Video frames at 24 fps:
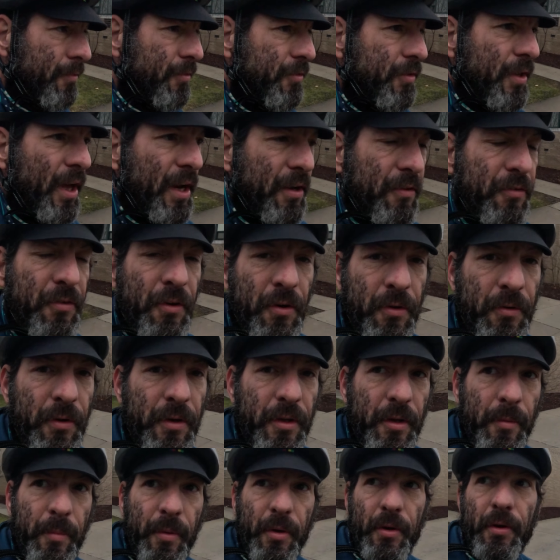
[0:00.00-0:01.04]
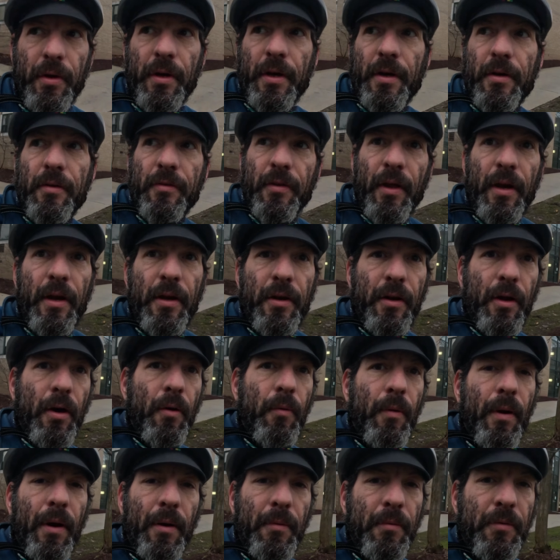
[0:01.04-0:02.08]
Just kind of circling the building because they didn't
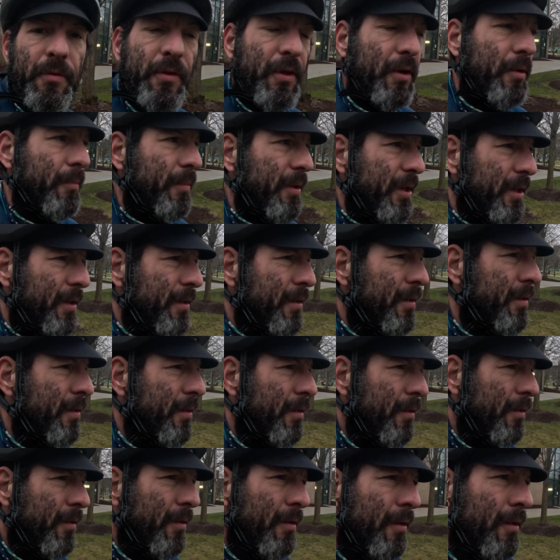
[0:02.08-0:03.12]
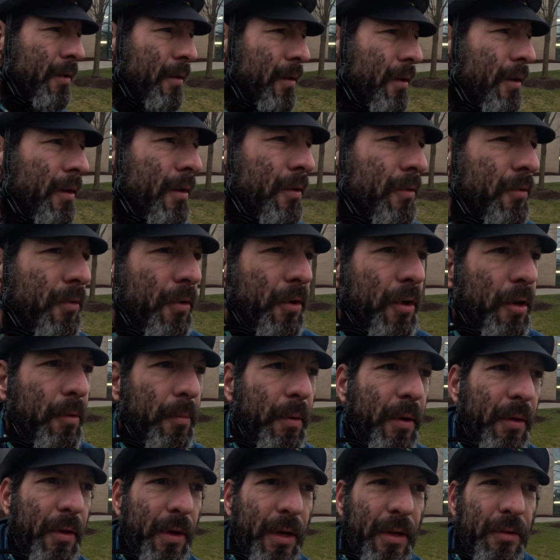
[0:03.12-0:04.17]
know where it was going to be. It's looking
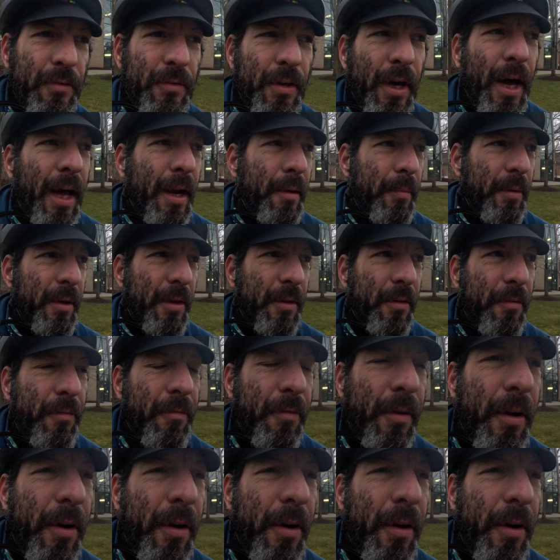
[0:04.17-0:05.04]
to me like it's got to be in the